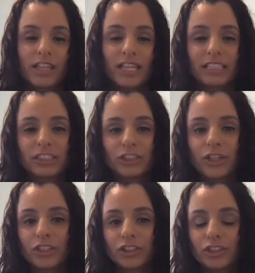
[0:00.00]
they
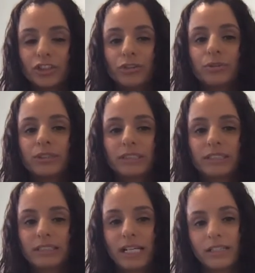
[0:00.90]
start to
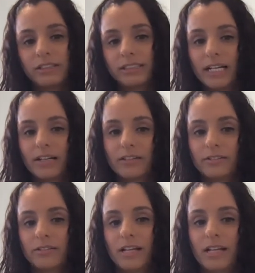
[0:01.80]
settle
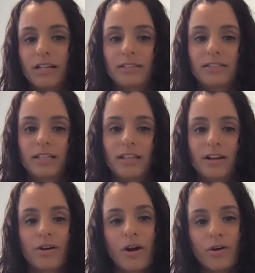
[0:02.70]
down into
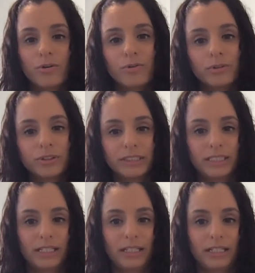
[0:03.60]
their own
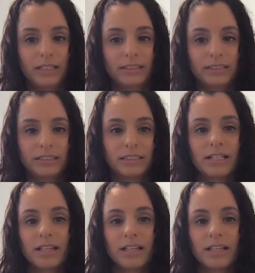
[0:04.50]
routines,